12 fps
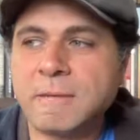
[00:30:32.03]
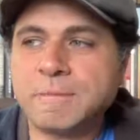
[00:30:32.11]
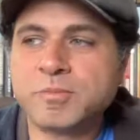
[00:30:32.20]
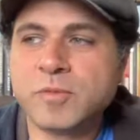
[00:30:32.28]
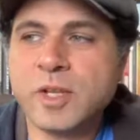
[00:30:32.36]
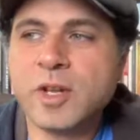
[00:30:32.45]

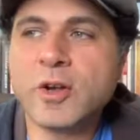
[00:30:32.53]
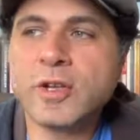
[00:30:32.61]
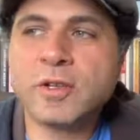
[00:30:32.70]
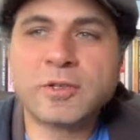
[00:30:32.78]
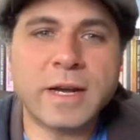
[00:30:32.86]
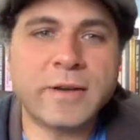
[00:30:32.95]

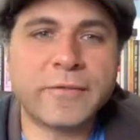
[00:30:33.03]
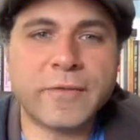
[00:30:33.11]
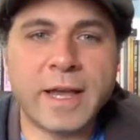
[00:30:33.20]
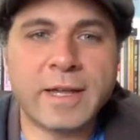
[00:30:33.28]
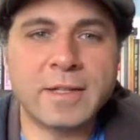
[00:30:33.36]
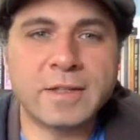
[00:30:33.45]
you try to
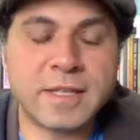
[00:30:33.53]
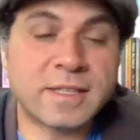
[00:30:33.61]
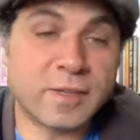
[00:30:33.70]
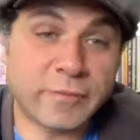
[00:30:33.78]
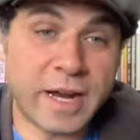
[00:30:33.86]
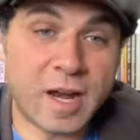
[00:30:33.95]
find, it's
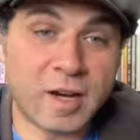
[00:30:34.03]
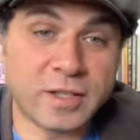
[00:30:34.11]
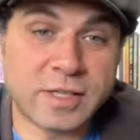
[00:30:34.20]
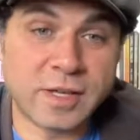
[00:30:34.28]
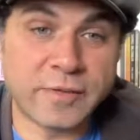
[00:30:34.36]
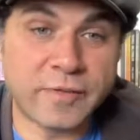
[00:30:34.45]
very hard
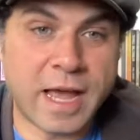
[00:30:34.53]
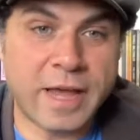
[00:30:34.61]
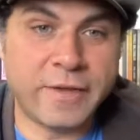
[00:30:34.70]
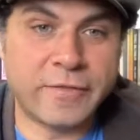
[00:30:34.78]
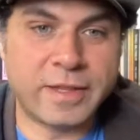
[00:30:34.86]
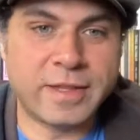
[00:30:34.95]
to
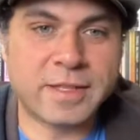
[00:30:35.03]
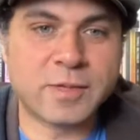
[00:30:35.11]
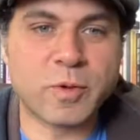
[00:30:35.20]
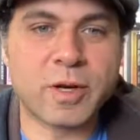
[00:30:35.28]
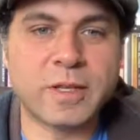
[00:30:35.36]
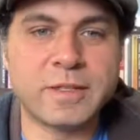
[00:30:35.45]
survive in this
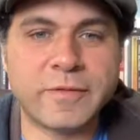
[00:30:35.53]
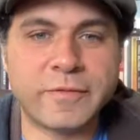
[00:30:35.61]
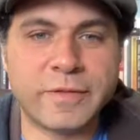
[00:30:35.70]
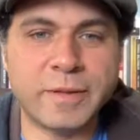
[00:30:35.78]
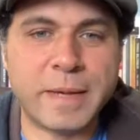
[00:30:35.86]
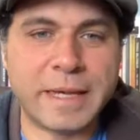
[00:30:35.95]
world of
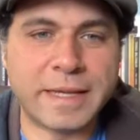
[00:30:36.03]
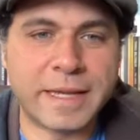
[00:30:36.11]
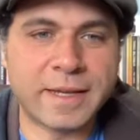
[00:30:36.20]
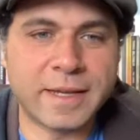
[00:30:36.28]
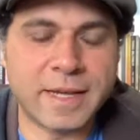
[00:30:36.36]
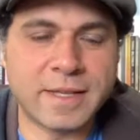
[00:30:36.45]

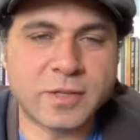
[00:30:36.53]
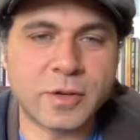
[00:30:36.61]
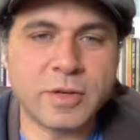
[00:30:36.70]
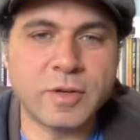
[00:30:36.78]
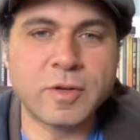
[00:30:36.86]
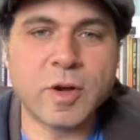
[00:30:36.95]
filmmaking. And so
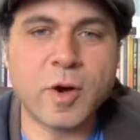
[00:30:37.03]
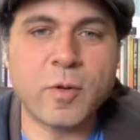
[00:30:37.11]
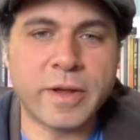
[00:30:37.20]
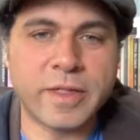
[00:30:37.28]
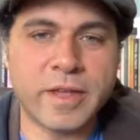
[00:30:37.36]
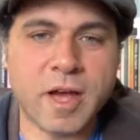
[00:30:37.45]
you go
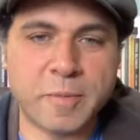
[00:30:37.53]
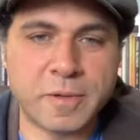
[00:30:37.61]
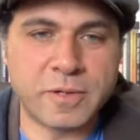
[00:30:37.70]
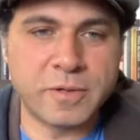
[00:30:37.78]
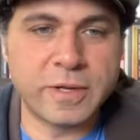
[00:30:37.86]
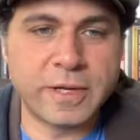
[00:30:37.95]
where the
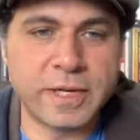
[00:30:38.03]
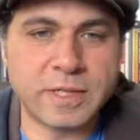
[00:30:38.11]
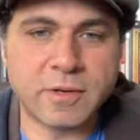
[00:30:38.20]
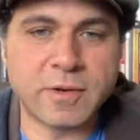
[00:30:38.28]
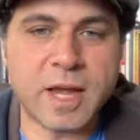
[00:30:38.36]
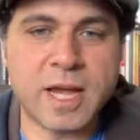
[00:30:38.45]
opportunities
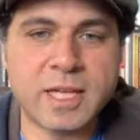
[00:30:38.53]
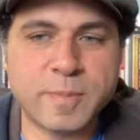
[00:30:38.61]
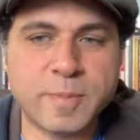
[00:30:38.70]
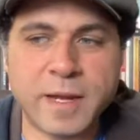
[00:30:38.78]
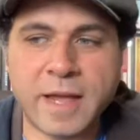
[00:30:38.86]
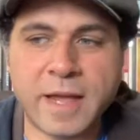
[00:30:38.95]
arise.
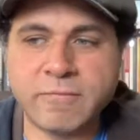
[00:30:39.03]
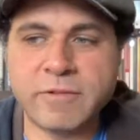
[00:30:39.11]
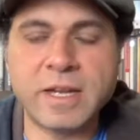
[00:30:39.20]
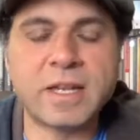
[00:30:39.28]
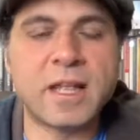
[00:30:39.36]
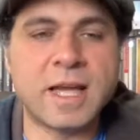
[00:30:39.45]
But I
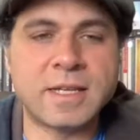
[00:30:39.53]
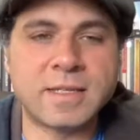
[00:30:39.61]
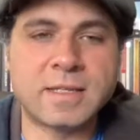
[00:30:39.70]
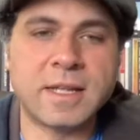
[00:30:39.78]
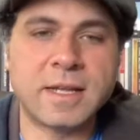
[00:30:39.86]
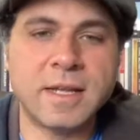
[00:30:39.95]

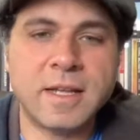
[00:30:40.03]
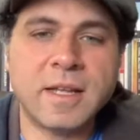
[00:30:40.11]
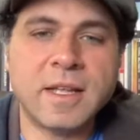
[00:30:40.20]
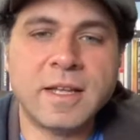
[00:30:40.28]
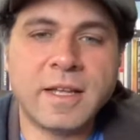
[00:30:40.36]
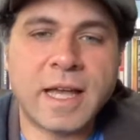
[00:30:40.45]
realized that
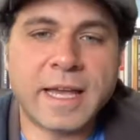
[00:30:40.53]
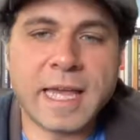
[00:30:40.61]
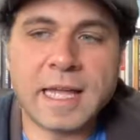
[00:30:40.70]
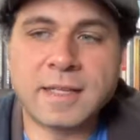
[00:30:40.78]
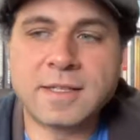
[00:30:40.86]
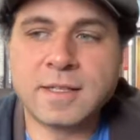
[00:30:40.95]
I
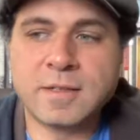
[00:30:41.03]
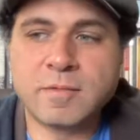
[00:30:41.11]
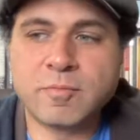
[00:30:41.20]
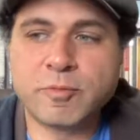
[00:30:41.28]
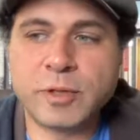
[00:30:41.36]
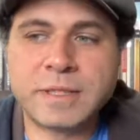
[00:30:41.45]
can't
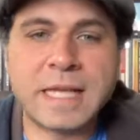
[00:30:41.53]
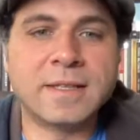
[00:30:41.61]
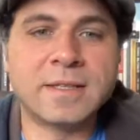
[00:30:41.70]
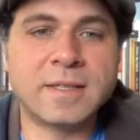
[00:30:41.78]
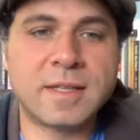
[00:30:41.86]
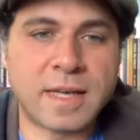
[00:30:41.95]

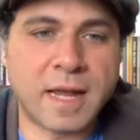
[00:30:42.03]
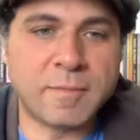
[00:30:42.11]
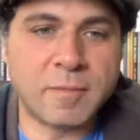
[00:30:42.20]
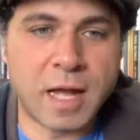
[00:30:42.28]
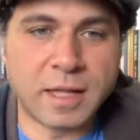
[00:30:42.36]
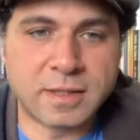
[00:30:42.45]
pretend that
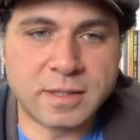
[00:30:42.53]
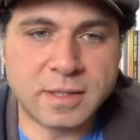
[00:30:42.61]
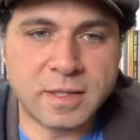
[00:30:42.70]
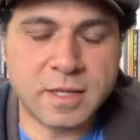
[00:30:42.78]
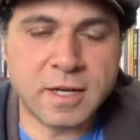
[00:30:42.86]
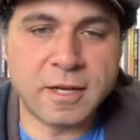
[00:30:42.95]
I'm not,
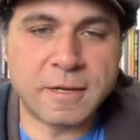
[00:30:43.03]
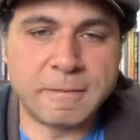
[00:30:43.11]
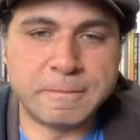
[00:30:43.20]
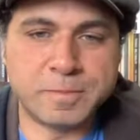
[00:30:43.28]
a